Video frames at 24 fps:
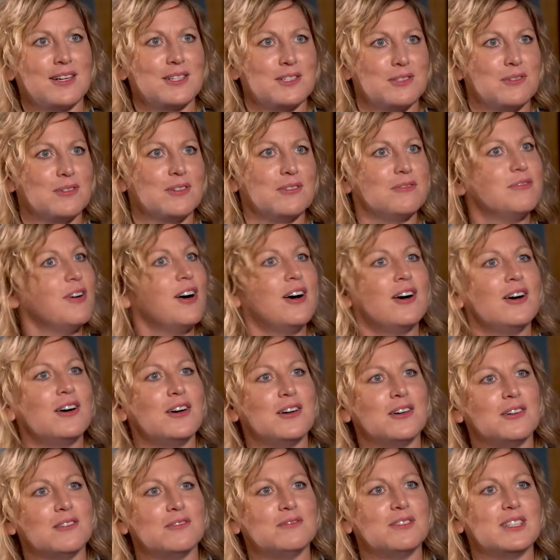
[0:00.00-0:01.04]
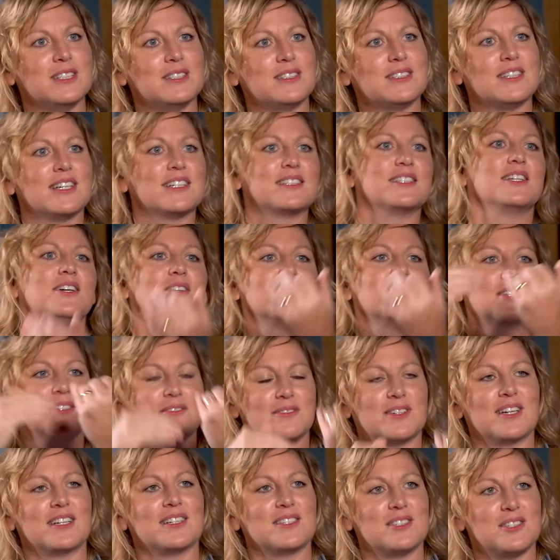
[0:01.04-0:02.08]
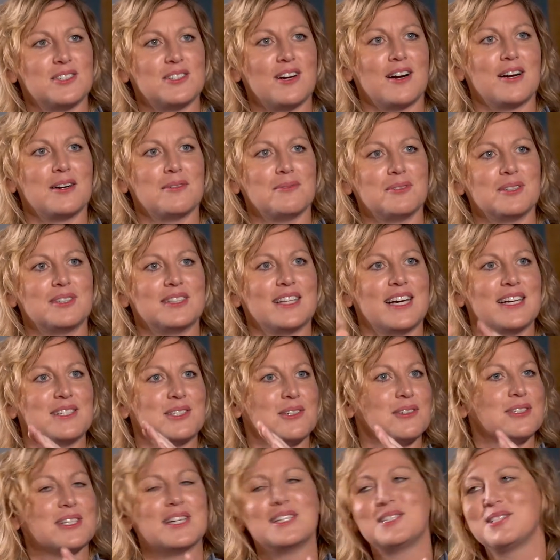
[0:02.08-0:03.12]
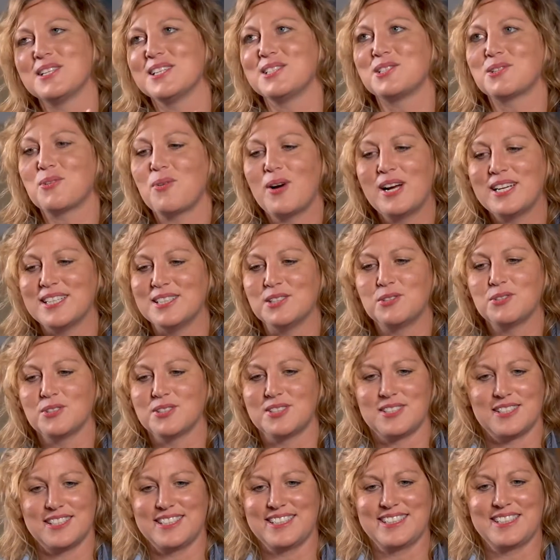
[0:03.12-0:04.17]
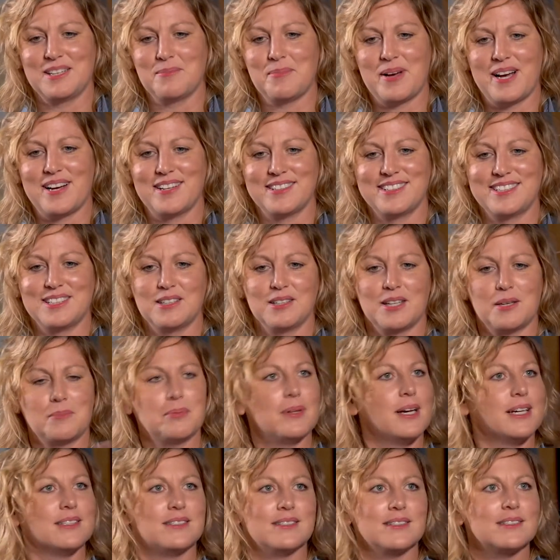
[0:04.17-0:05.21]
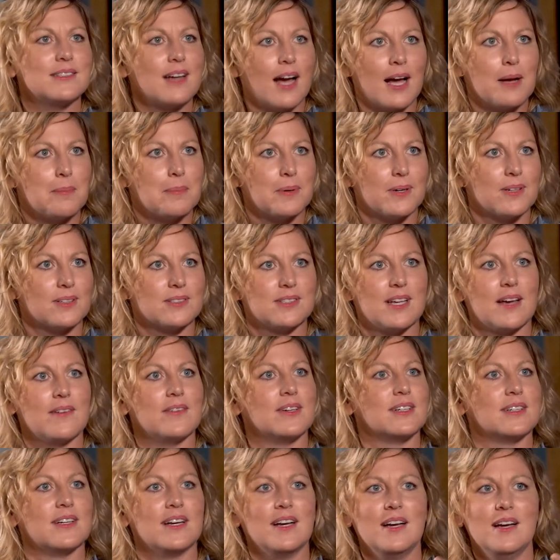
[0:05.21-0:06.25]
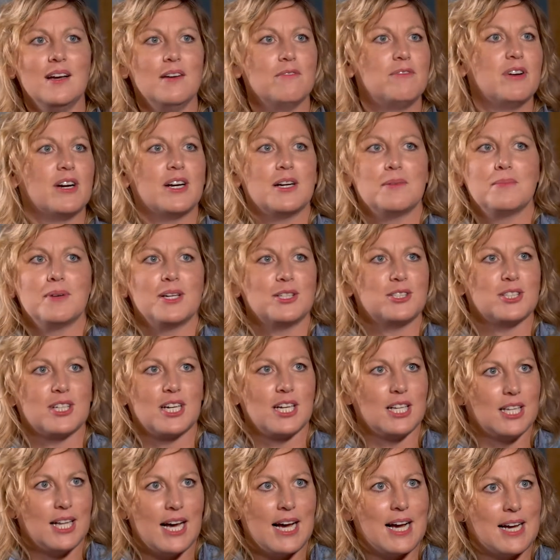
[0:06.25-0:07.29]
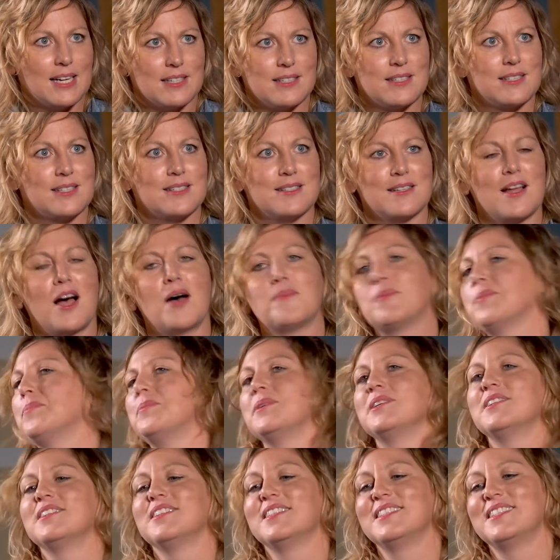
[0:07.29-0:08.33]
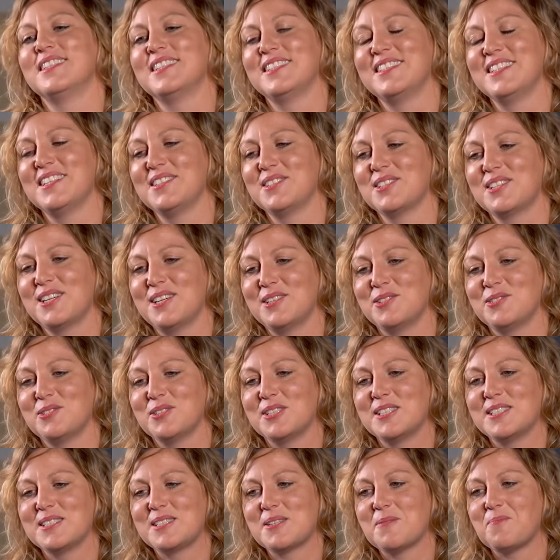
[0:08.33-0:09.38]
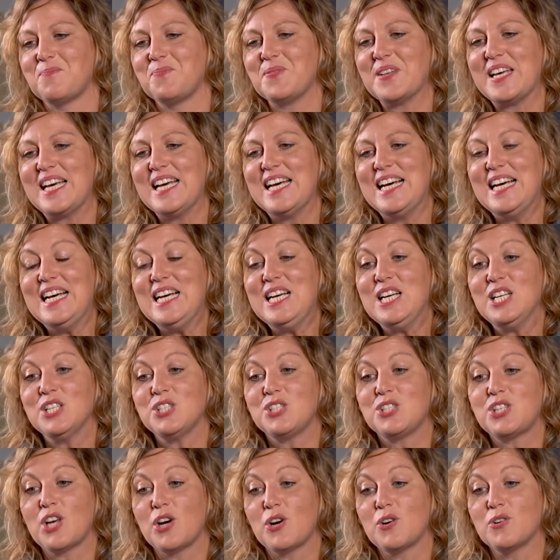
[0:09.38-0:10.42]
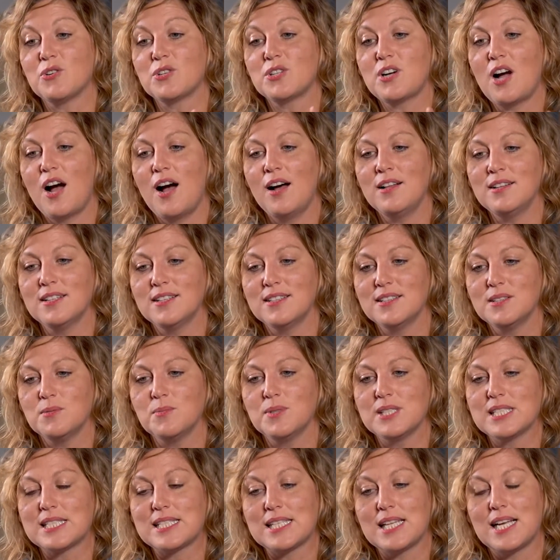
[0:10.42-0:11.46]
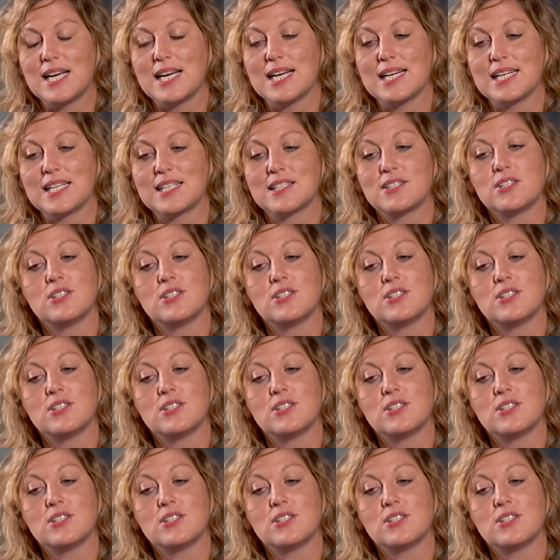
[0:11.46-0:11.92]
to evolve, it's like, no, they've got to start with that. So it's quite interesting about, like plastic diapers having very much a class snob appeal in other countries. And so Colin was like,